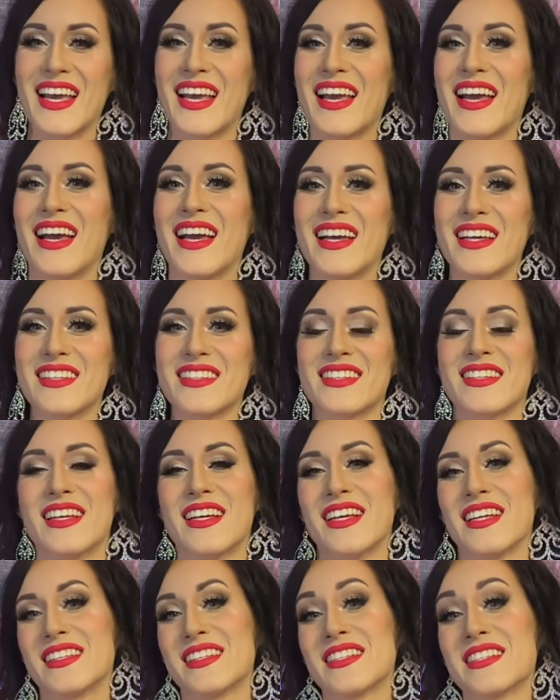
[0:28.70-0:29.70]
and
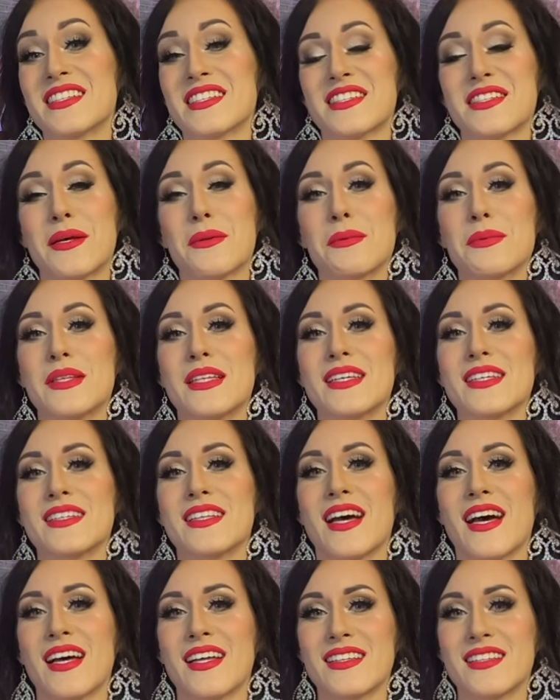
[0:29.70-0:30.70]
this is something
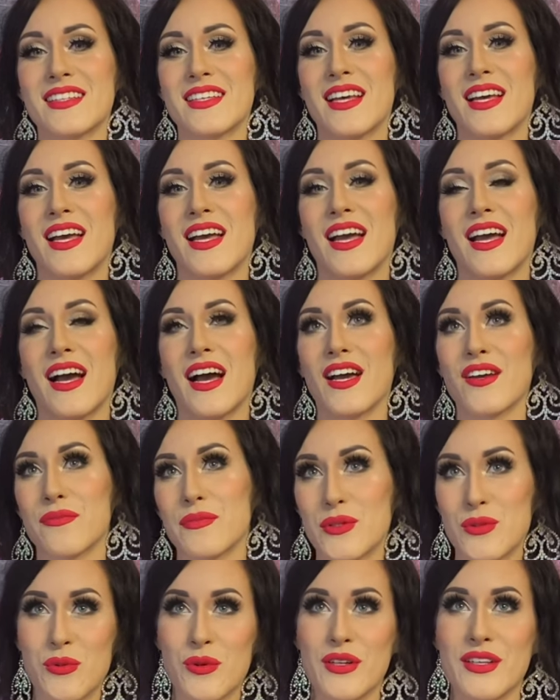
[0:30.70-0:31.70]
that I've
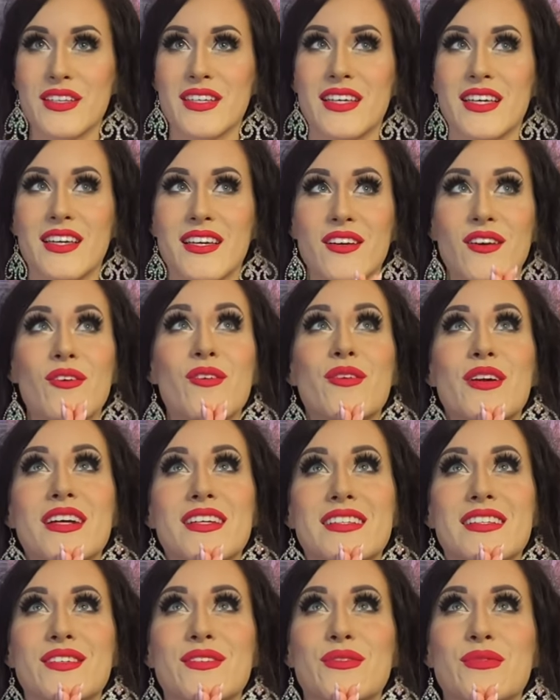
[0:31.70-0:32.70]
been working
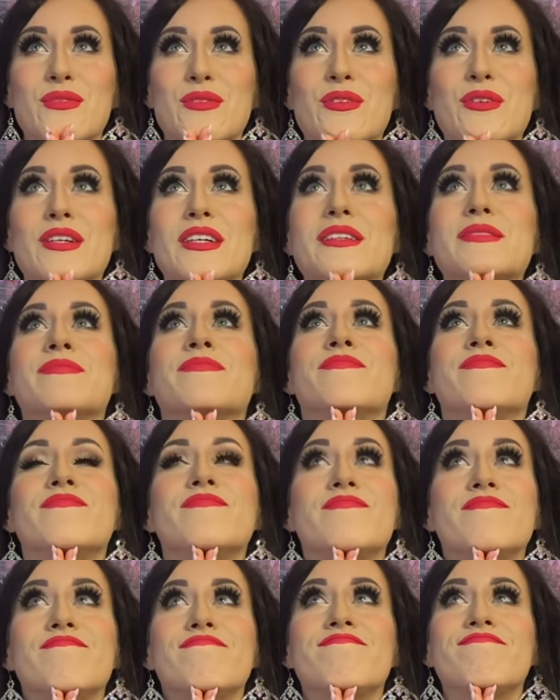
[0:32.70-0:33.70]
already for
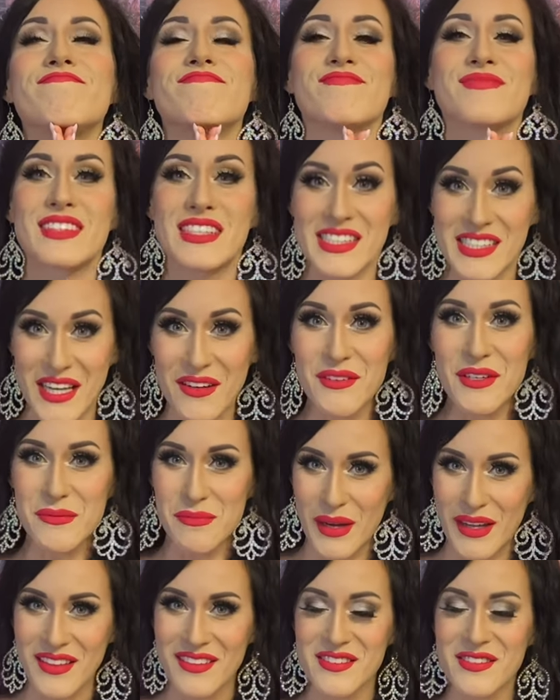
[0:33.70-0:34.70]
mm, seven
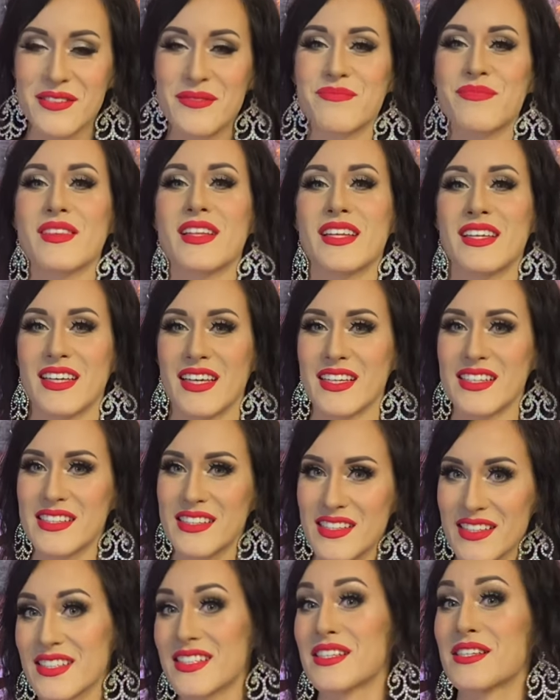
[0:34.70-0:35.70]
months
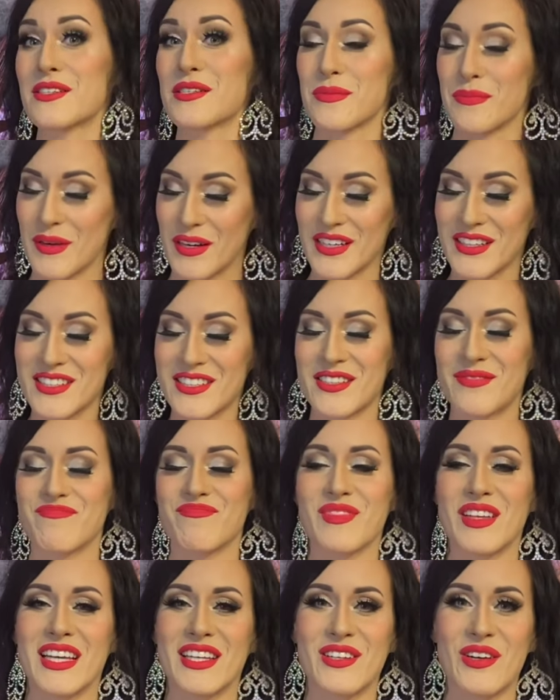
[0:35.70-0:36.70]
yes since March
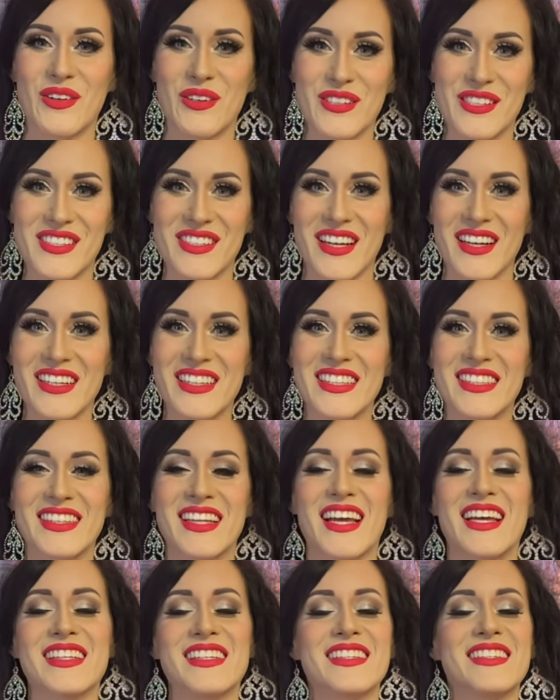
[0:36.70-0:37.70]
it all started
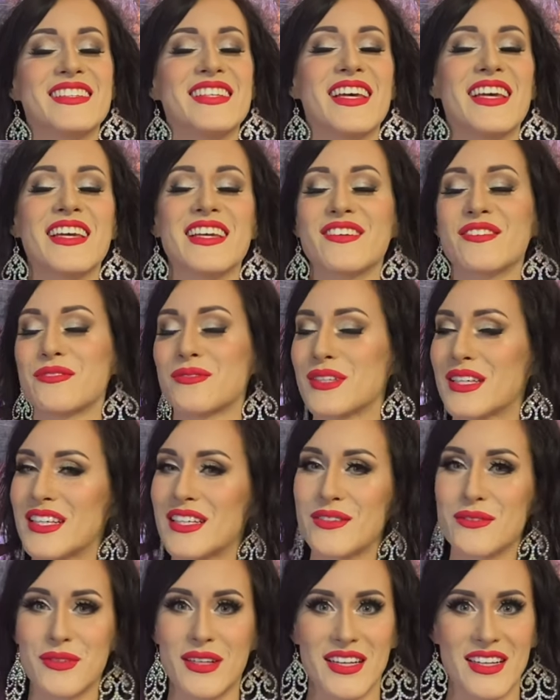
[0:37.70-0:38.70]
and it take a
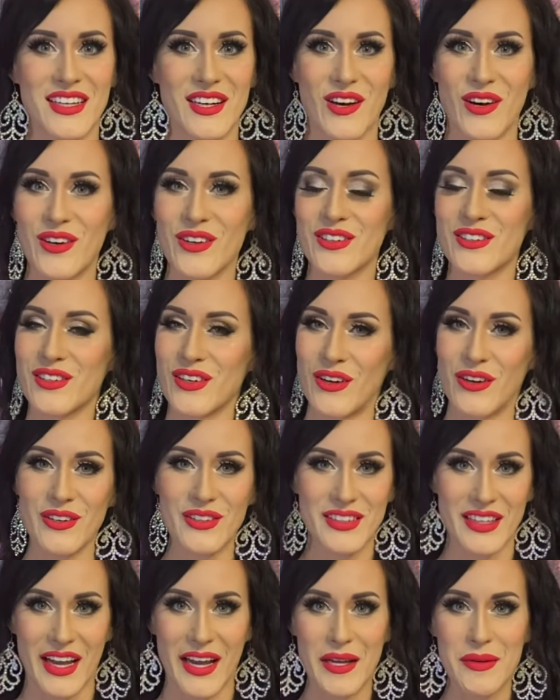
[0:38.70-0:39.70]
really really long long
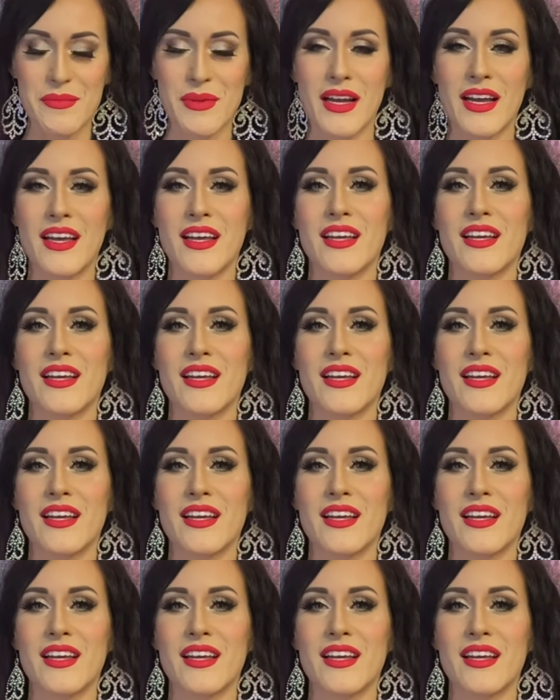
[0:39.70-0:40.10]
time